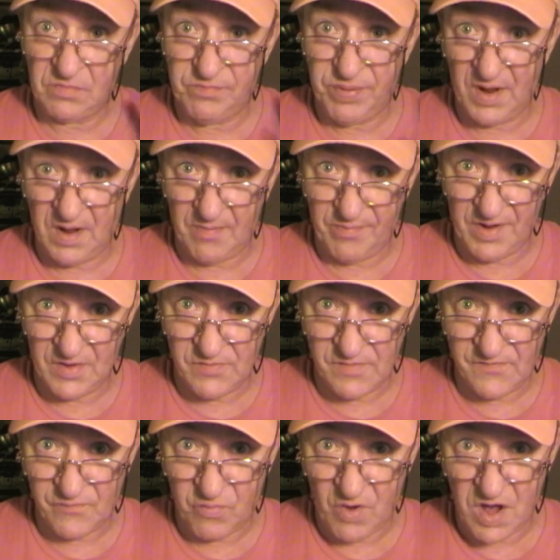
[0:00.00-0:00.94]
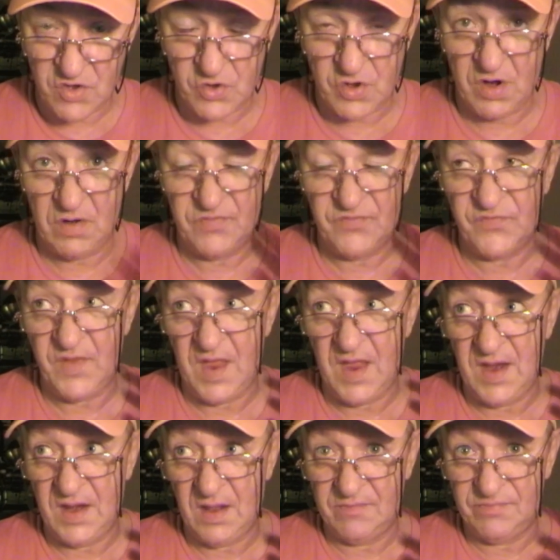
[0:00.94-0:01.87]
a bunch of sweatshirts
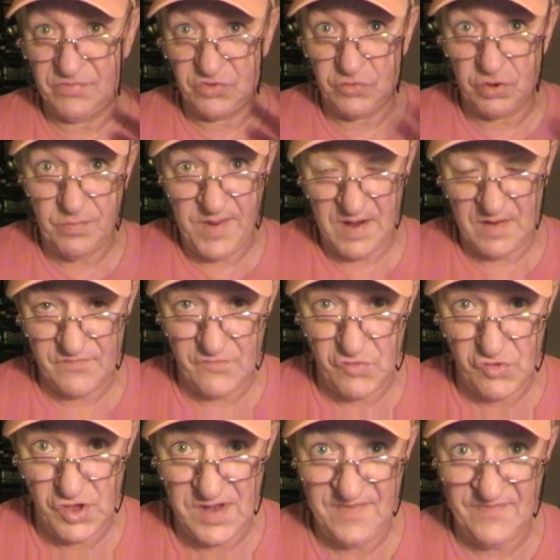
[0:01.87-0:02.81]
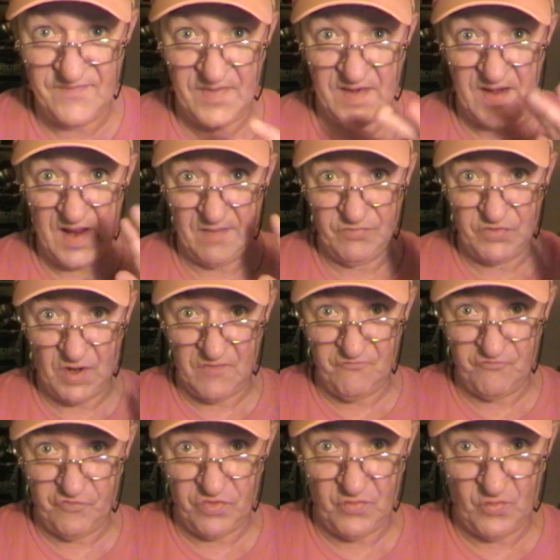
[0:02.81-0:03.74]
and 2 pairs of jeans, and I'm
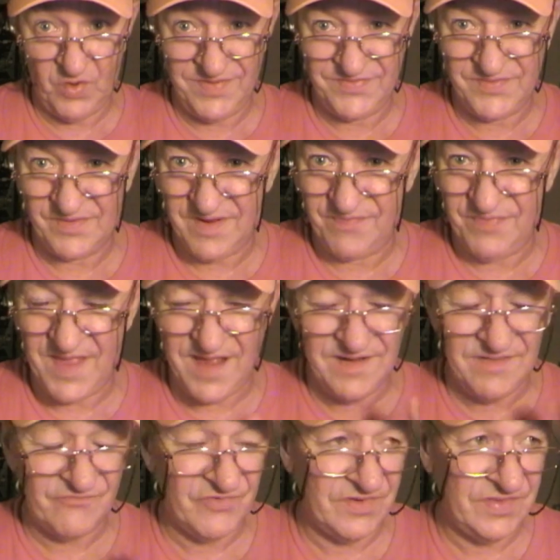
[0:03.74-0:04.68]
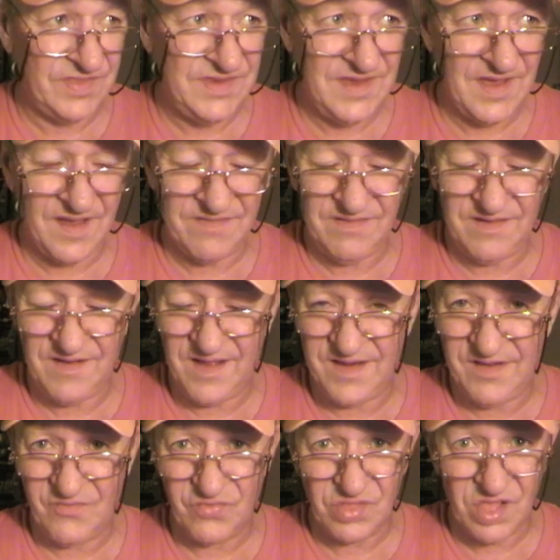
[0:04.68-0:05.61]
done for the winter. I'm not really,
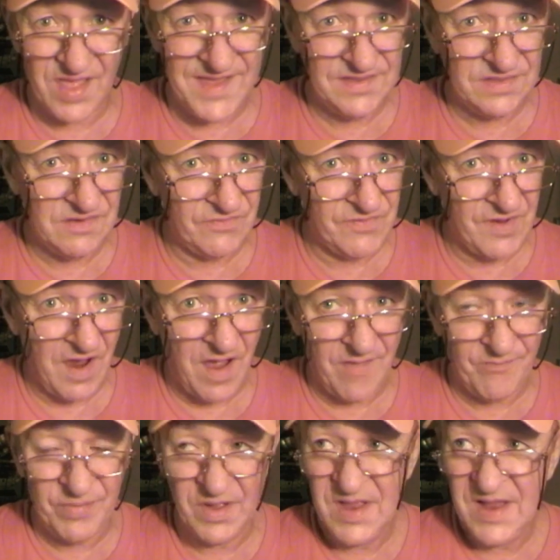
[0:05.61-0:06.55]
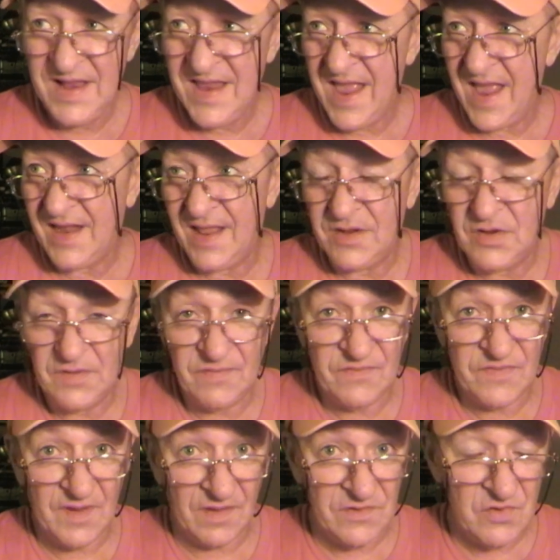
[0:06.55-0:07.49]
I don't like to shop, and I
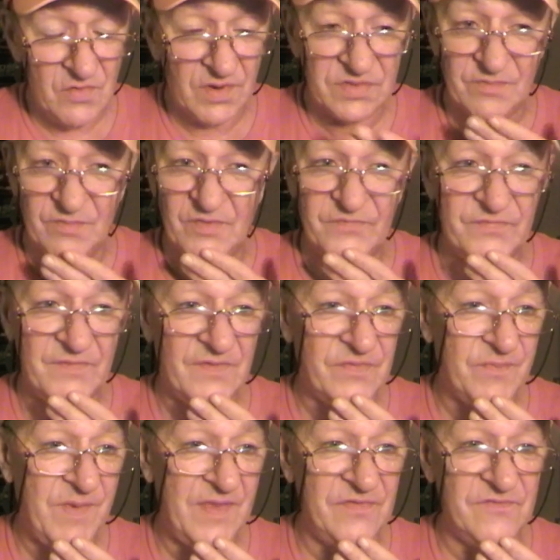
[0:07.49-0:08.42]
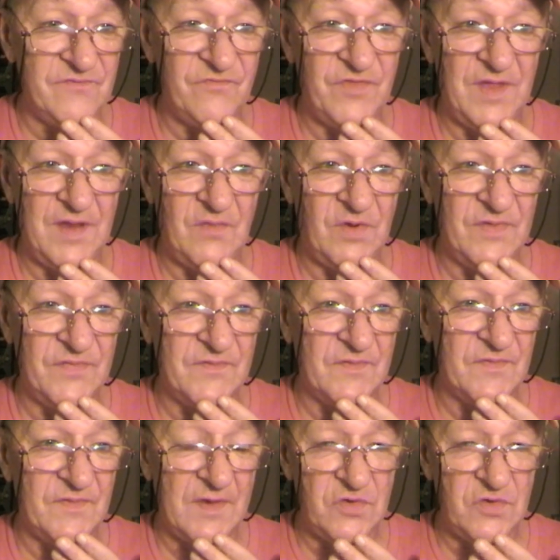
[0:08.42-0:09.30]
couldn't tell you what the most expensive thing was, because